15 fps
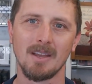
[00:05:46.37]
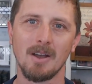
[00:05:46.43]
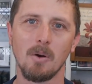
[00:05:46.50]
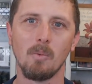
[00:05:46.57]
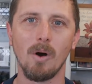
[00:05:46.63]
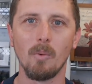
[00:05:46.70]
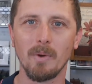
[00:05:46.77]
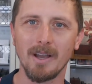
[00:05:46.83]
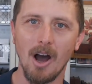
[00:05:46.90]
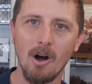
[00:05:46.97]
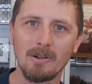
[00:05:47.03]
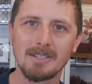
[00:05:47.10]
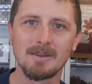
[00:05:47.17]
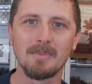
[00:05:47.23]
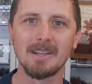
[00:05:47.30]
What we
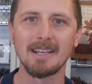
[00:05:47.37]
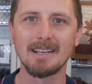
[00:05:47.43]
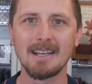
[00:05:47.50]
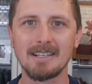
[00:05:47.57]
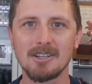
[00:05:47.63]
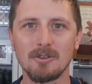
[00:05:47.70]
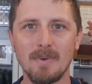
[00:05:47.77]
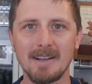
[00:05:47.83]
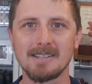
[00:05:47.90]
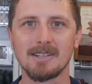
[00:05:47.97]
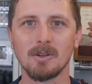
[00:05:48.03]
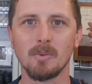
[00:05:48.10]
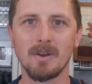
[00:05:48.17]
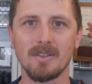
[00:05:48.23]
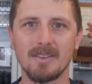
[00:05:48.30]
ultimately need to
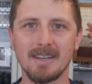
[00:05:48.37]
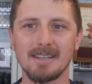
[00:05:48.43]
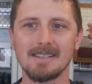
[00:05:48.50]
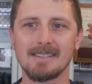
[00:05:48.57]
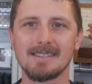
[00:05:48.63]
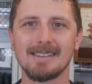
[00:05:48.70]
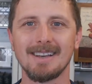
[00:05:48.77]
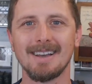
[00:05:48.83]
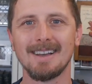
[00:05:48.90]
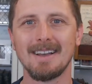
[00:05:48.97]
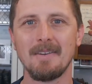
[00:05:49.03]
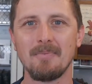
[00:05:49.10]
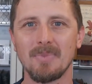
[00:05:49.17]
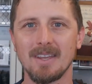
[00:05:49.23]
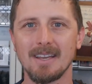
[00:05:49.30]
wrestle with is
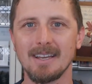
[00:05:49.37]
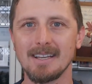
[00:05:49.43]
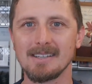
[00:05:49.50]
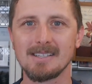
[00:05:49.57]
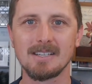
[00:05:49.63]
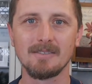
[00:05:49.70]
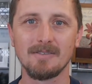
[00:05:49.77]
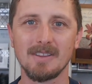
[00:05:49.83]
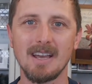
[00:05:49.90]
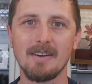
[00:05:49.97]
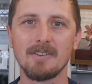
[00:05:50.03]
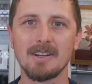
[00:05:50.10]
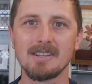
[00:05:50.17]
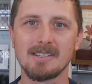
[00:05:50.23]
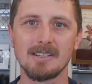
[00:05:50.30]
the
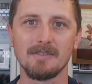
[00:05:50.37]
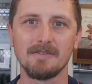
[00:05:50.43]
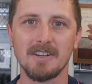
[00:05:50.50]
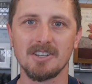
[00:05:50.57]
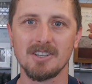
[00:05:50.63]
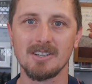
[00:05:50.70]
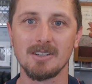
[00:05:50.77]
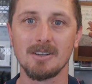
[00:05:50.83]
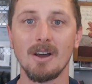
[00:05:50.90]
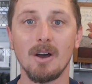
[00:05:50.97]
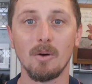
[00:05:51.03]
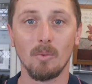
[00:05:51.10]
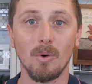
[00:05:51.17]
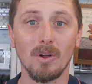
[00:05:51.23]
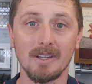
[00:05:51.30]
evidence sufficient?
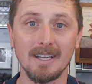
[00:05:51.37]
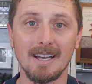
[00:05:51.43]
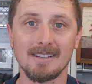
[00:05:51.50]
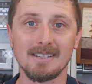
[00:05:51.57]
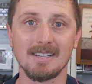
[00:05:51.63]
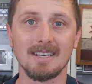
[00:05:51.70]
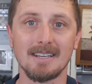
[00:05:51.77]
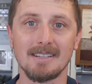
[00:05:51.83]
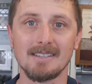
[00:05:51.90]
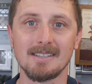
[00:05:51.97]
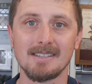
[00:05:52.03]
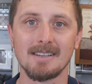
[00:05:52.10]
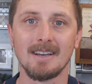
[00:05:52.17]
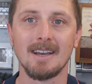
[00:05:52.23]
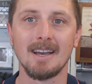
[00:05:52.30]
Well, yes, it
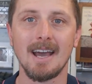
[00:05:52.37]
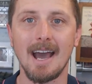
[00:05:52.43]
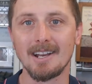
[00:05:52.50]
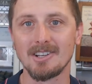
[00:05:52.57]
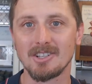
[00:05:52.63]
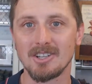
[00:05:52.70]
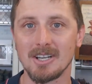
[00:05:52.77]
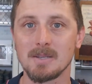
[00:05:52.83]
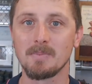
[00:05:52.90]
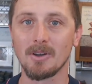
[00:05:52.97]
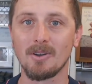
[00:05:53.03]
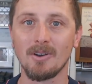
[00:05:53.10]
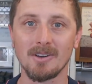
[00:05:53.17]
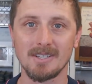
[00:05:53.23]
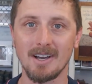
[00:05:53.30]
is. And just
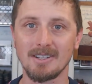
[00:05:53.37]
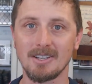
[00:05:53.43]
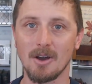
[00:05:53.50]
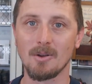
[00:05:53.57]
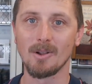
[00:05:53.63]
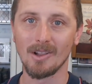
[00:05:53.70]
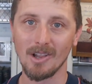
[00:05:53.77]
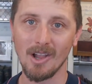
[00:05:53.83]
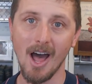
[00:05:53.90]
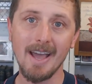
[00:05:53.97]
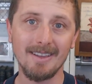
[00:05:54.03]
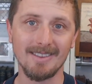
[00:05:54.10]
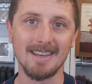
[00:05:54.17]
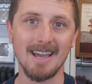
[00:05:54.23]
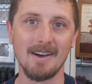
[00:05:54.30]
because I don't
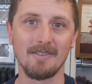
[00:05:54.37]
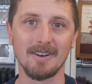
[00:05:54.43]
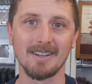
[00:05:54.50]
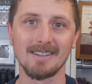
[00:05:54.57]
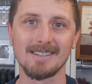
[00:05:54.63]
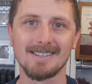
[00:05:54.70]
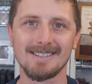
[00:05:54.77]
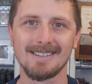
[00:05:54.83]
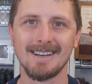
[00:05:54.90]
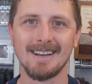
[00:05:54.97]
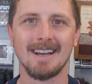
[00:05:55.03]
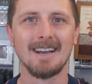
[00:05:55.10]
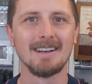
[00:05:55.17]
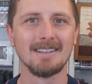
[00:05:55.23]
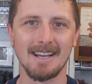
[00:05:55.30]
like the evidence
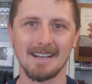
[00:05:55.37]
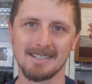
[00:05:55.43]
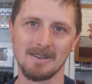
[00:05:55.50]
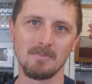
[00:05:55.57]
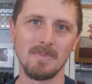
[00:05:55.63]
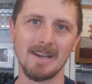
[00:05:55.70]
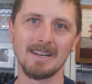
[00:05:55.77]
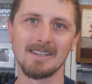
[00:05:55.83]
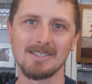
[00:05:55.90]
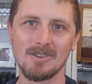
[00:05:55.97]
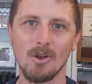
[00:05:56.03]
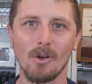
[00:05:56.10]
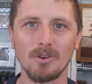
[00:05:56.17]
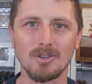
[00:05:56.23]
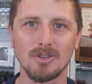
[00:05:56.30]
doesn't mean it's
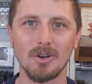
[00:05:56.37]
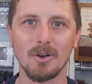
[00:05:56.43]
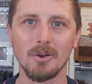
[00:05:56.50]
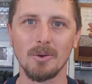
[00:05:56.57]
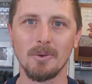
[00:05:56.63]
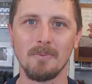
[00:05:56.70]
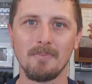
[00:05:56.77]
not true.